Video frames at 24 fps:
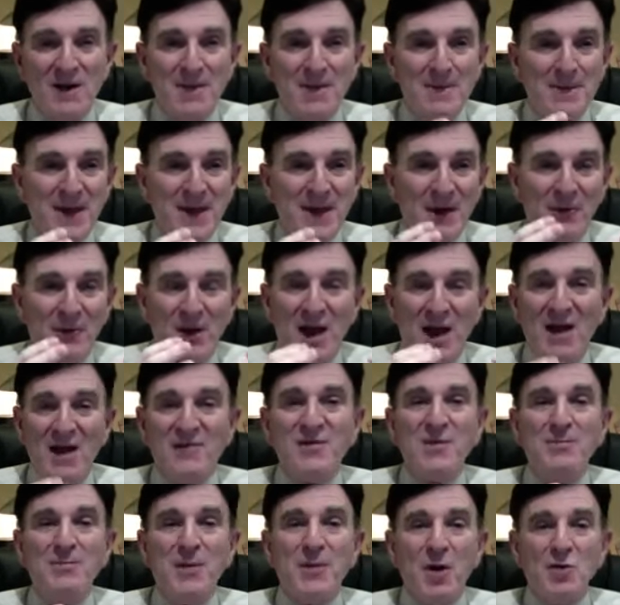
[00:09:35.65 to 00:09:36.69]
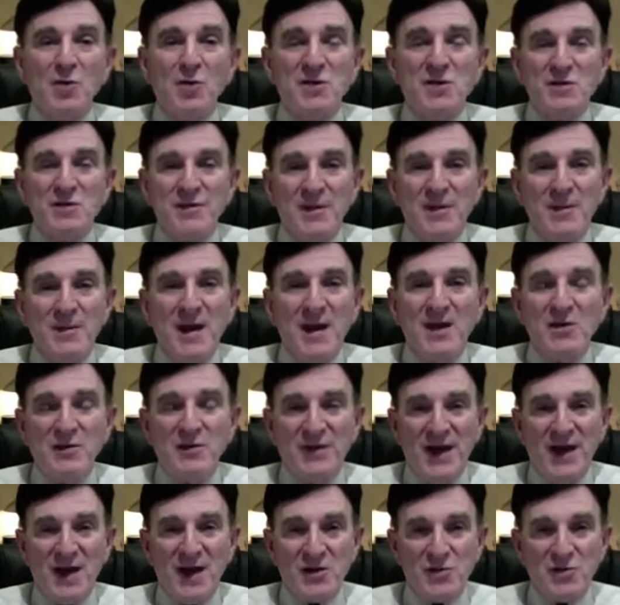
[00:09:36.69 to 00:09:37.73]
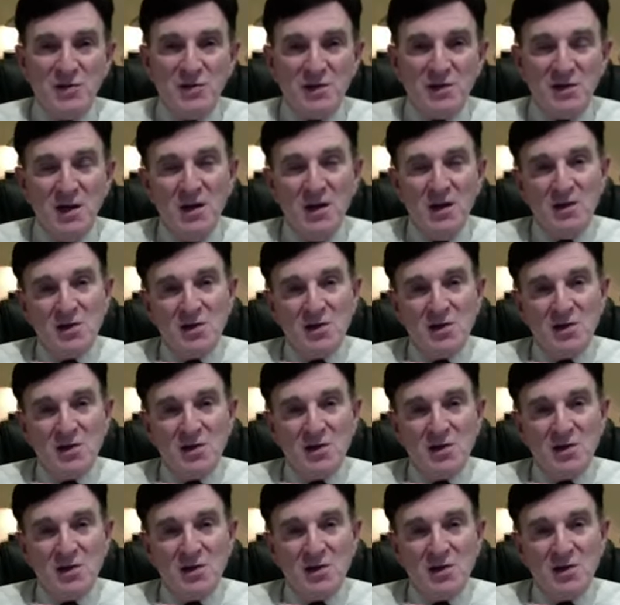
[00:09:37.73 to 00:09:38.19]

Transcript: that we have to purchase from manufacturers.